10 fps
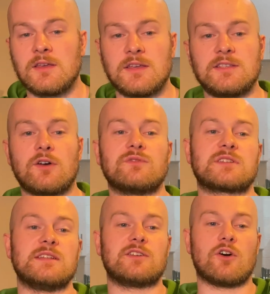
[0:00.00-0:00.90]
He's
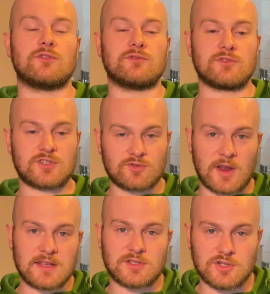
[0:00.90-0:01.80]
obviously gone
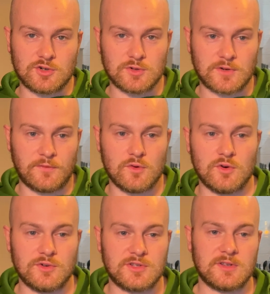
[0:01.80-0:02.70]
straight into George
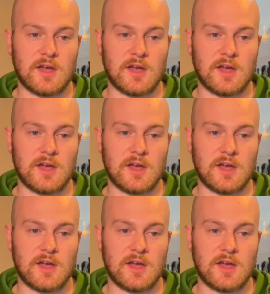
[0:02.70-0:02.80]
Ford,